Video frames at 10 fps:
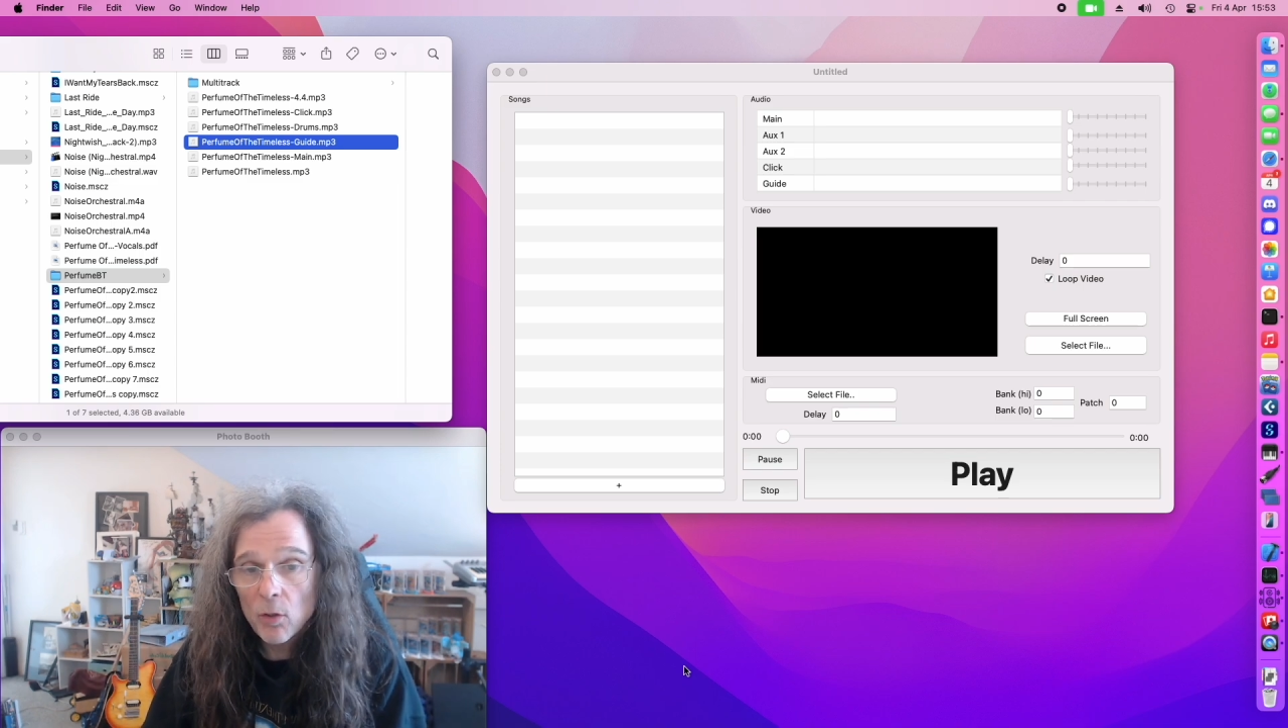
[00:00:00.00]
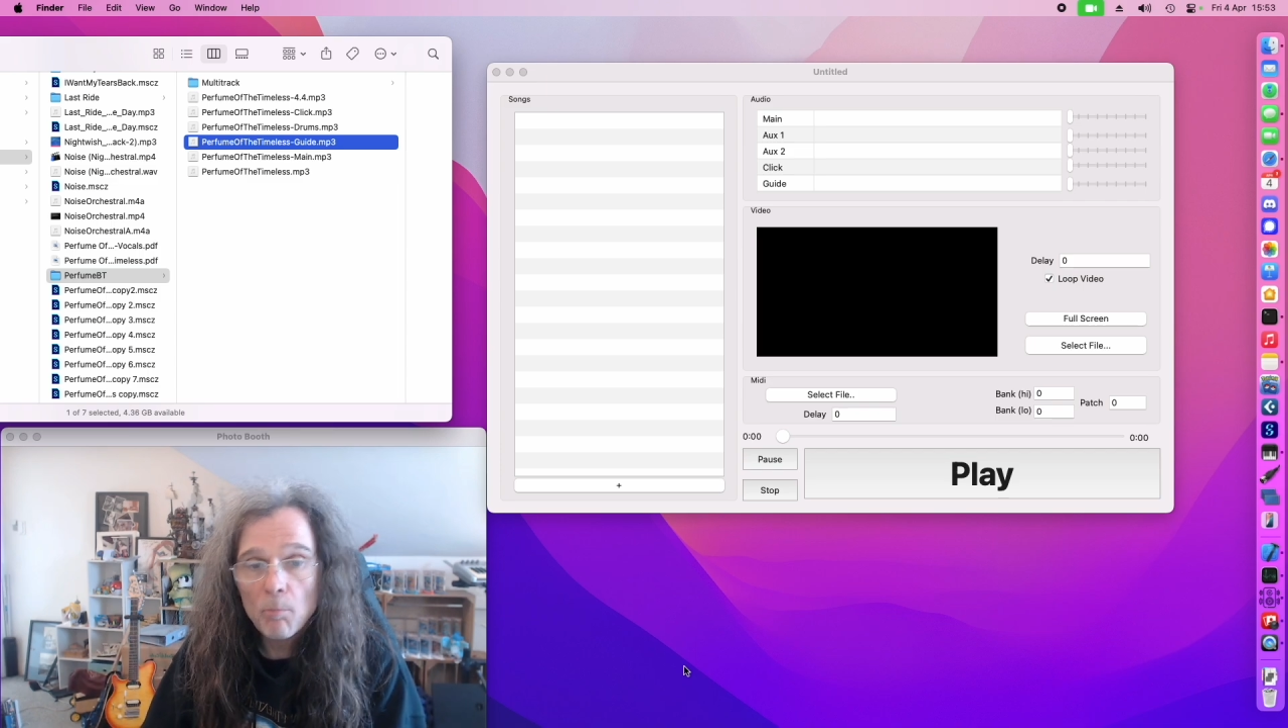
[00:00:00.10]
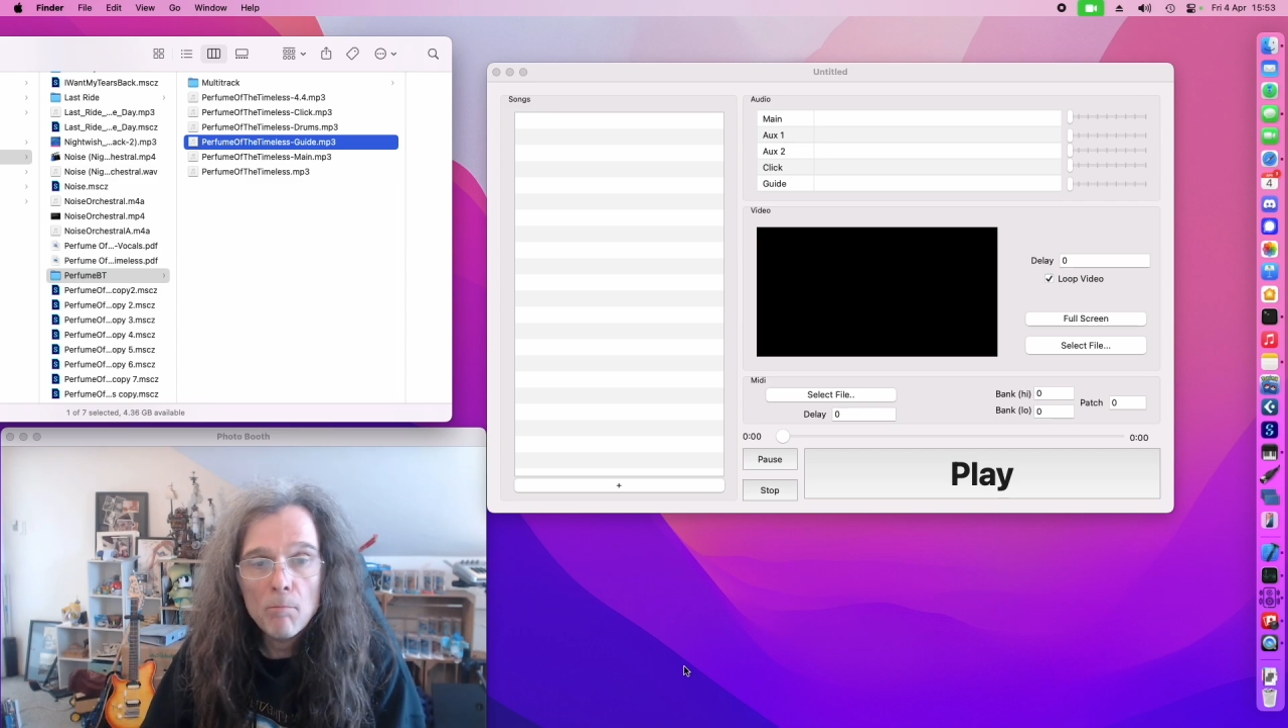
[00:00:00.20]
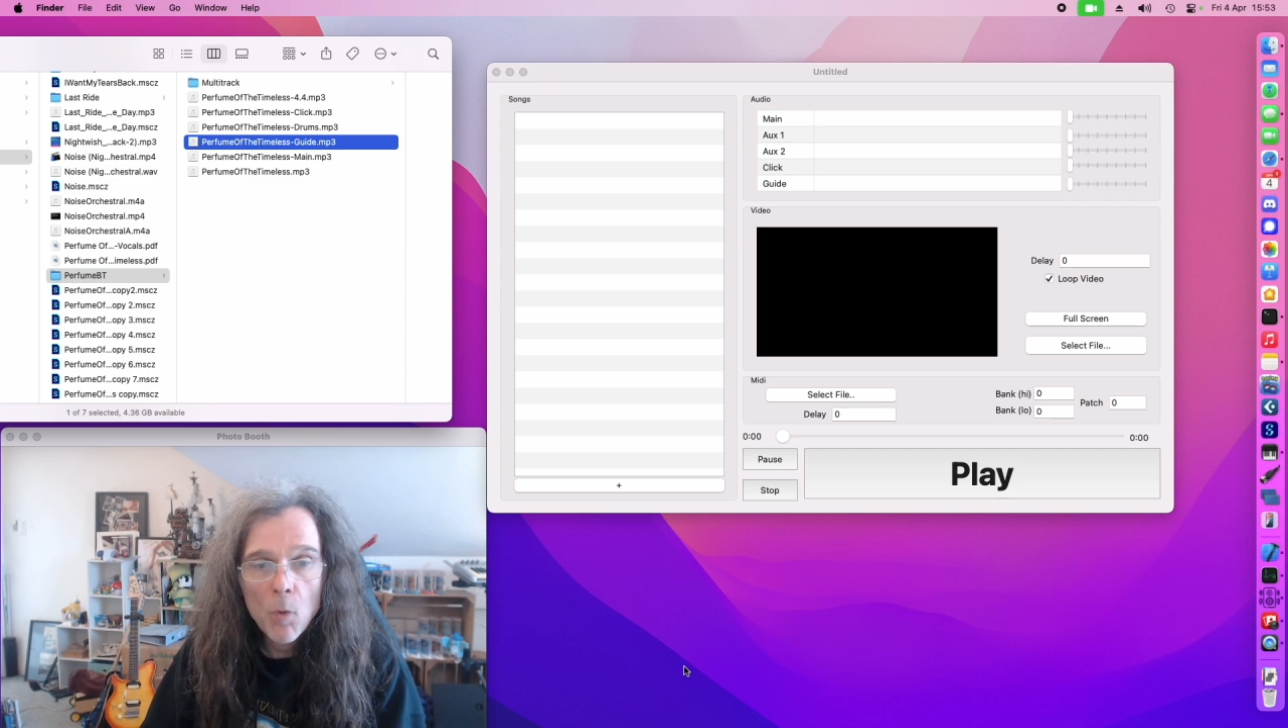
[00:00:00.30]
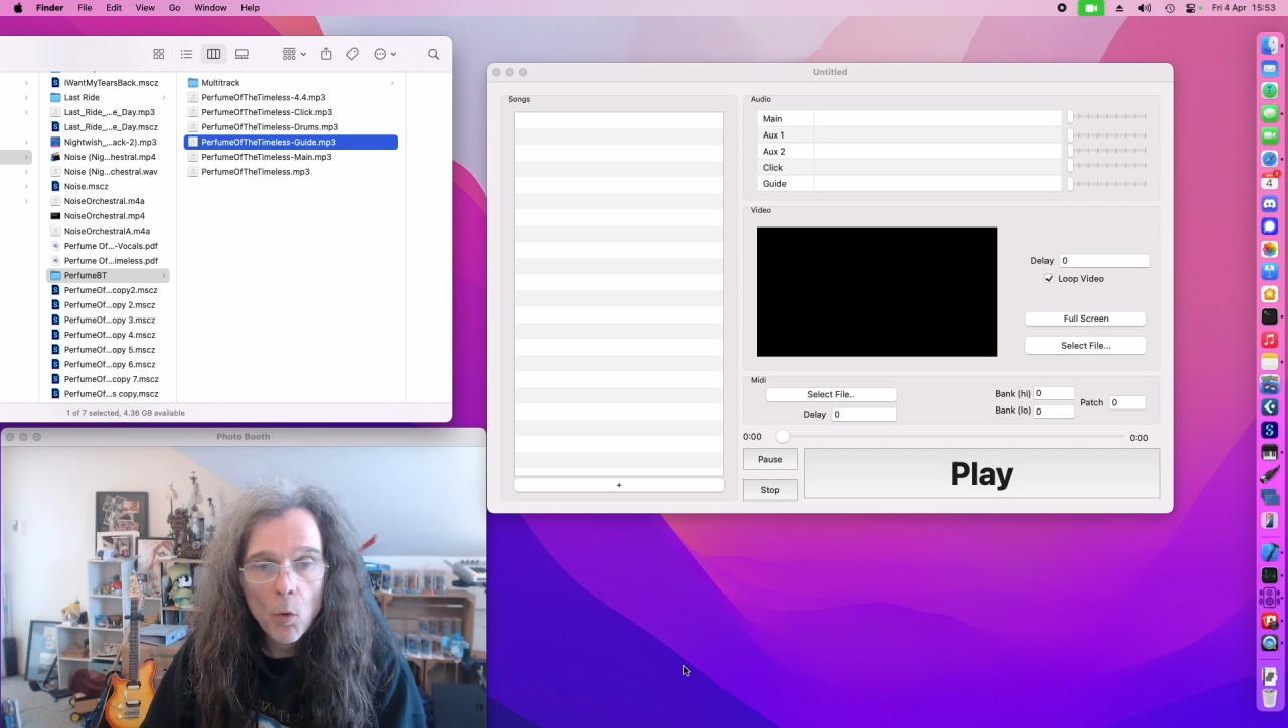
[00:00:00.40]

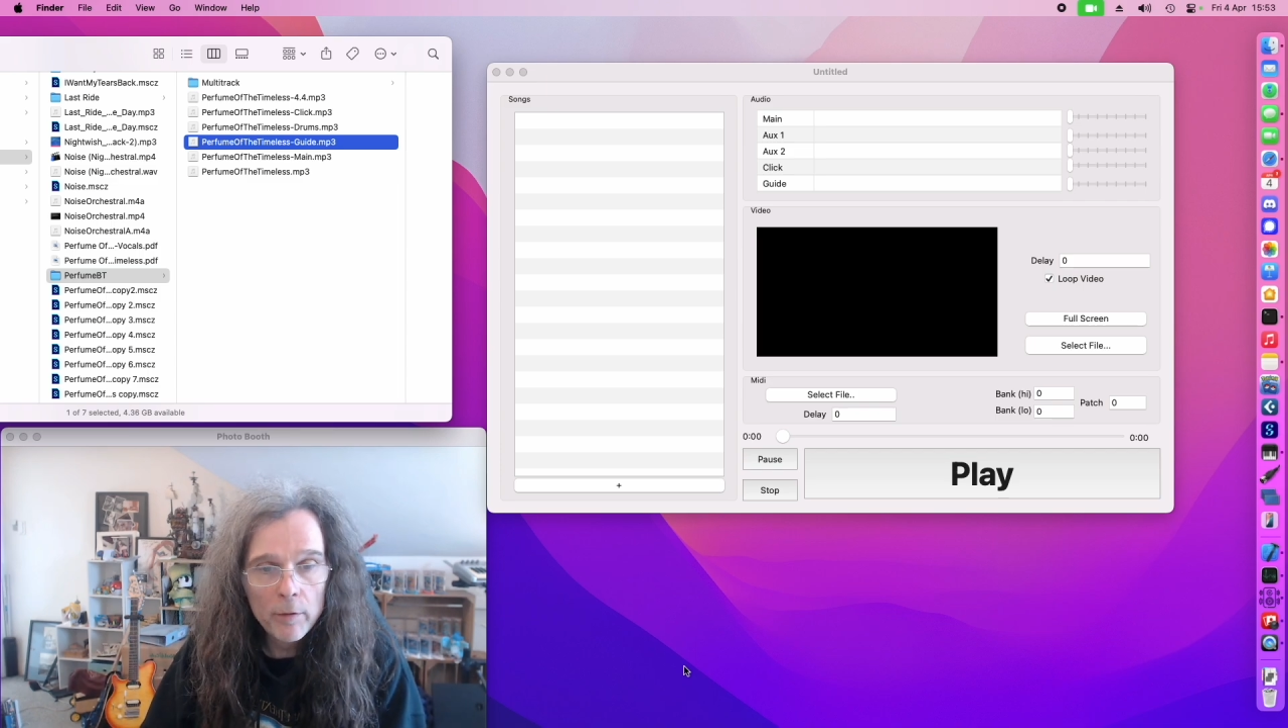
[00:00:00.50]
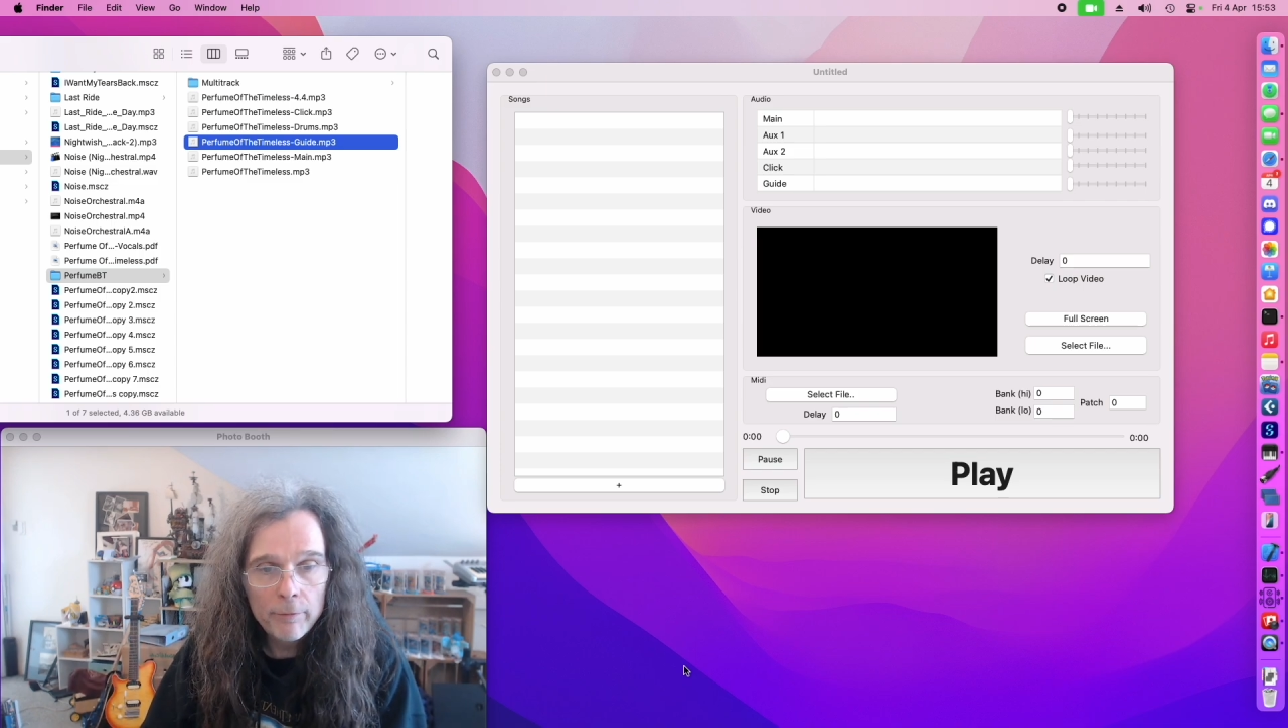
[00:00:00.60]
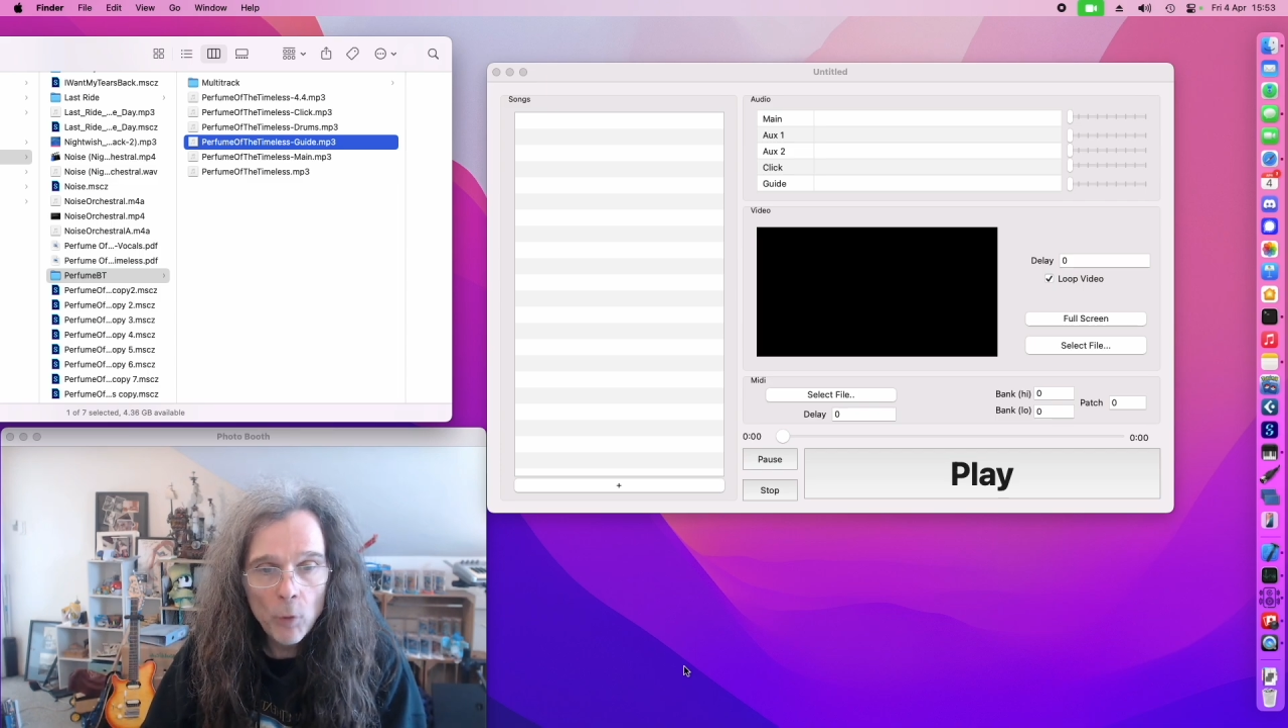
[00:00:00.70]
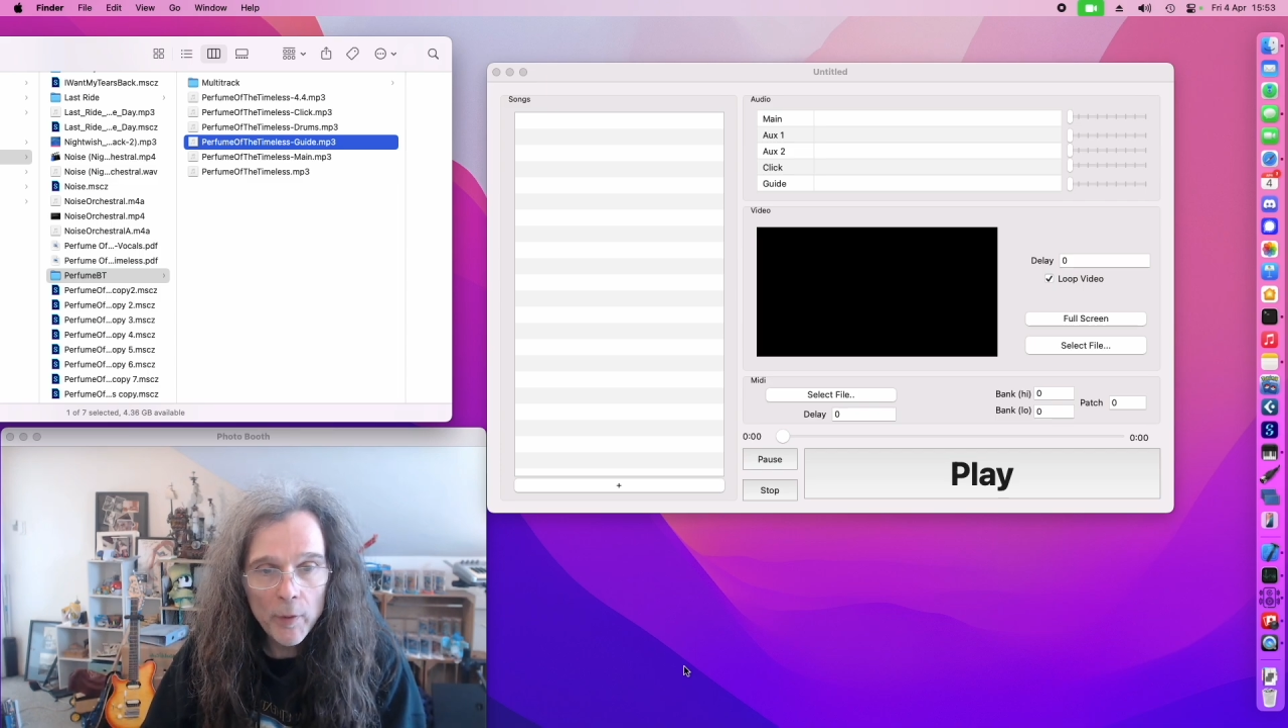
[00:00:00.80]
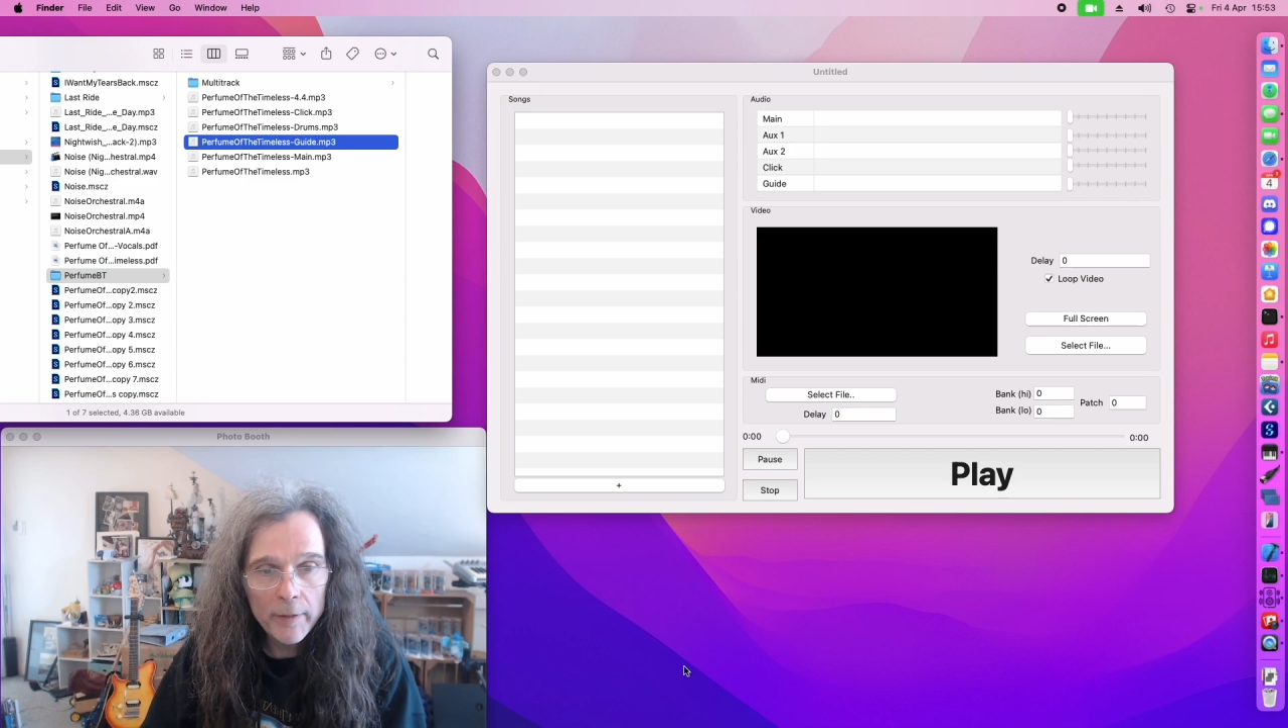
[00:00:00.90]
more than 4